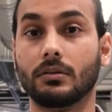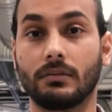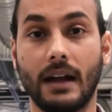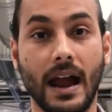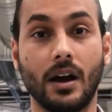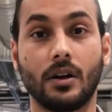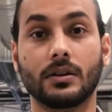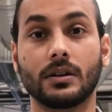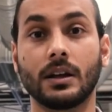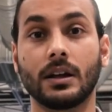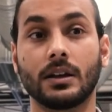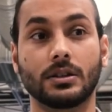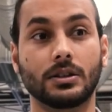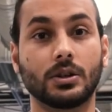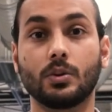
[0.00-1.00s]
around
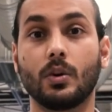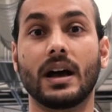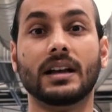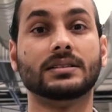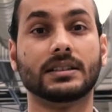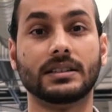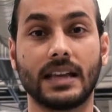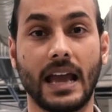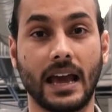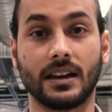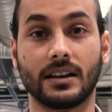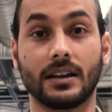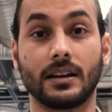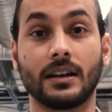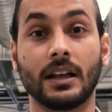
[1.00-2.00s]
US and
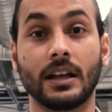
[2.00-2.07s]
Canada.